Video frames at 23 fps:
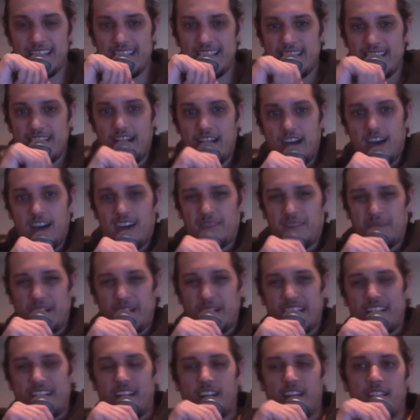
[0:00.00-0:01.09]
But
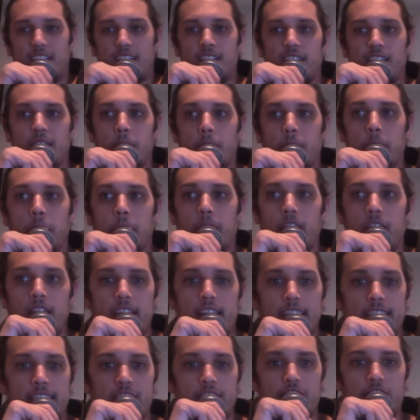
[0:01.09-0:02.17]
it
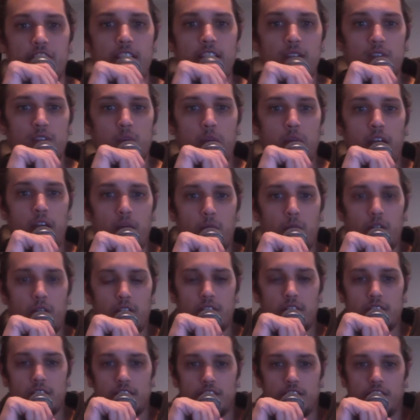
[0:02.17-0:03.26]
didn't turn out the way I
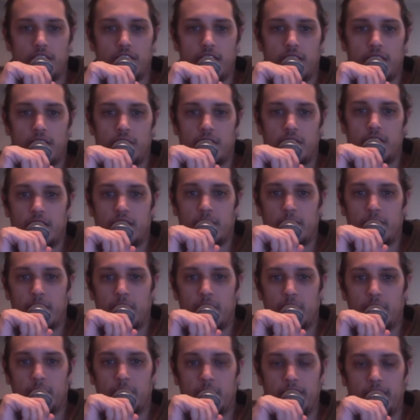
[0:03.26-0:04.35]
wanted it to turn out
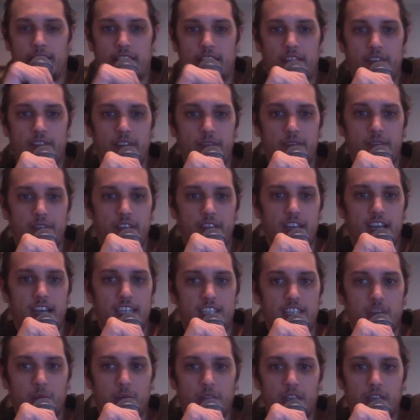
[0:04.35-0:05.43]
by the end of it. I
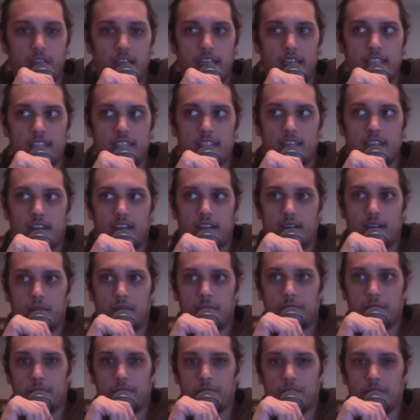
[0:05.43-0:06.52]
still really liked
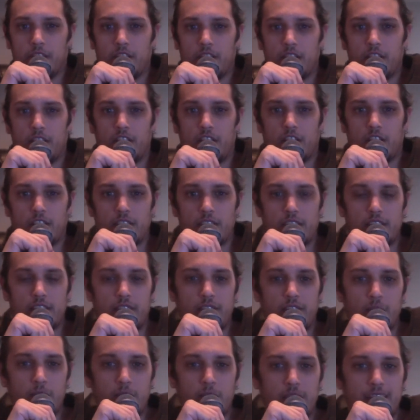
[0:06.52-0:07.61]
a lot of the stuff
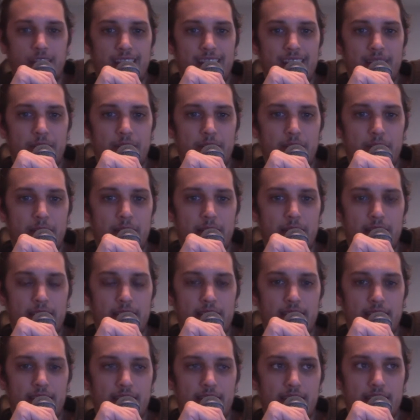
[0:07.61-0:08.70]
that was in it, but it
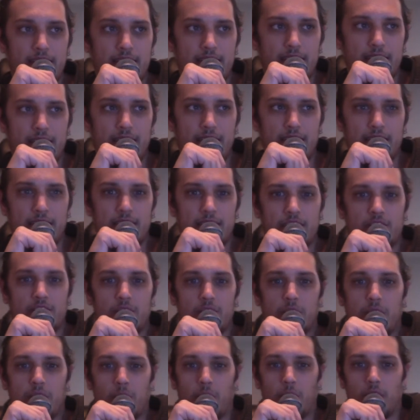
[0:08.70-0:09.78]
didn't do
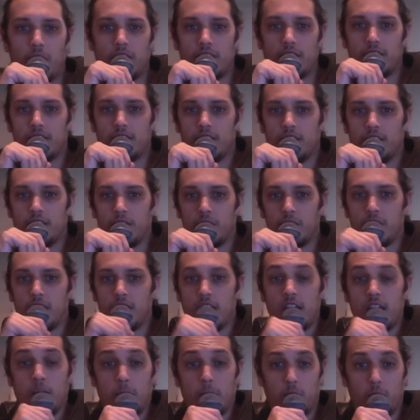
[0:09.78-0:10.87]
what I wanted it to do.
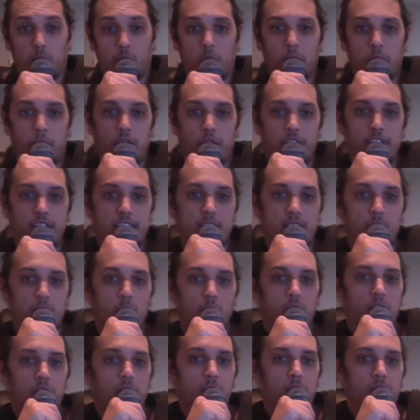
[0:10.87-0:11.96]
But the one part that did
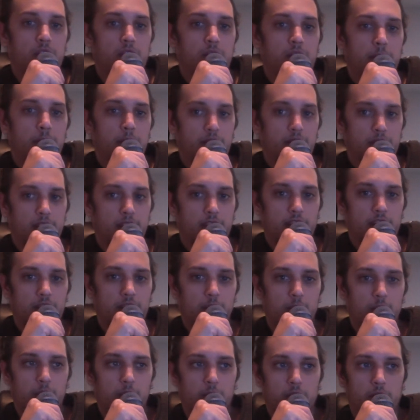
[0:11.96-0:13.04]
work was the middle section,
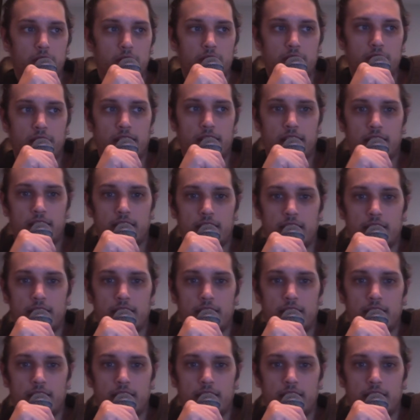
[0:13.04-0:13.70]
which was a